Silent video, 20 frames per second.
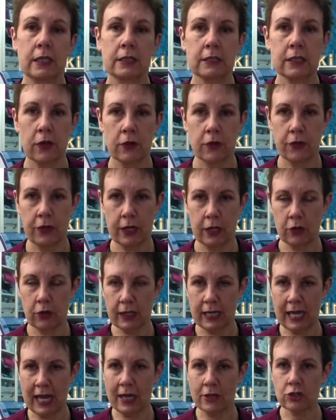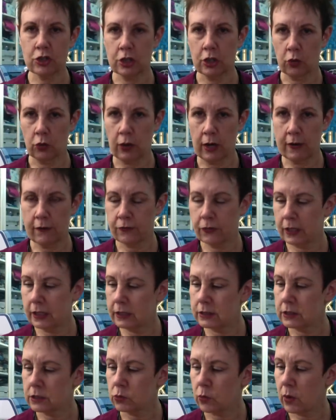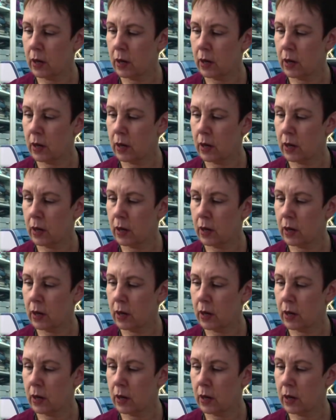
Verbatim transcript: That's the other thing. You can etch and engrave things as